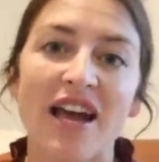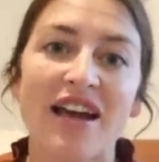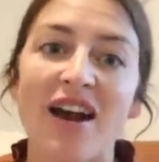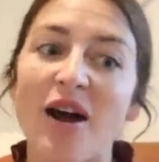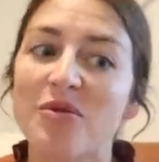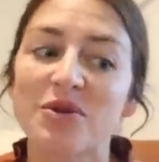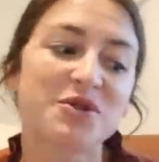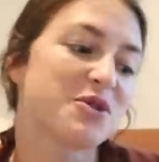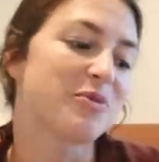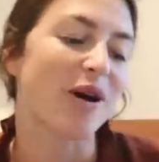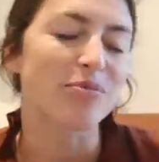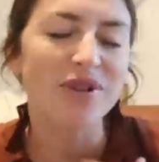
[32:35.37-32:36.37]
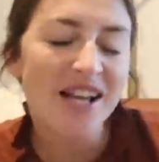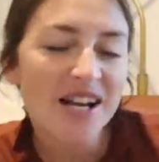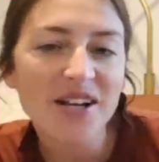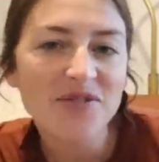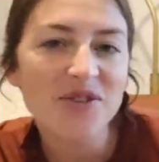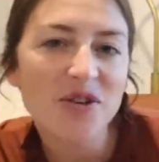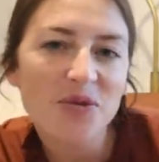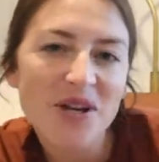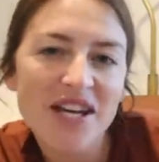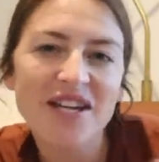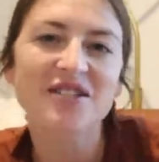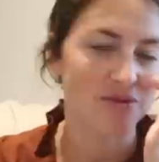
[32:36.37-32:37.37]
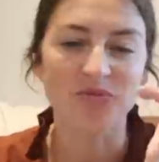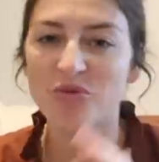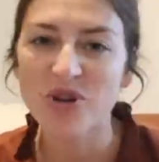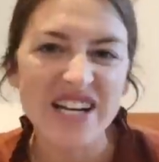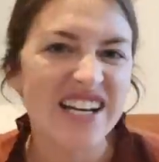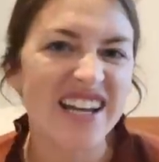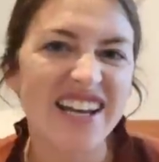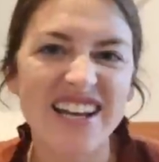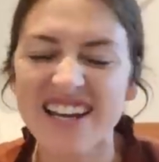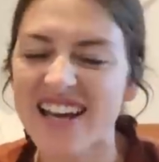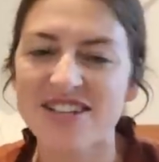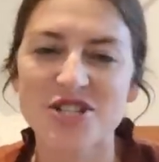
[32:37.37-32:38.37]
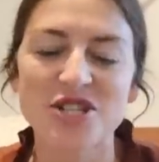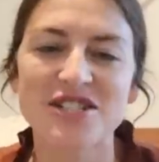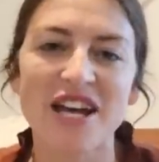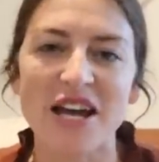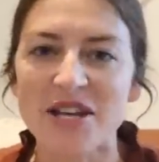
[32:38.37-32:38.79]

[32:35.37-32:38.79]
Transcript: and I will do my planning for the week, some reading, and just, yeah,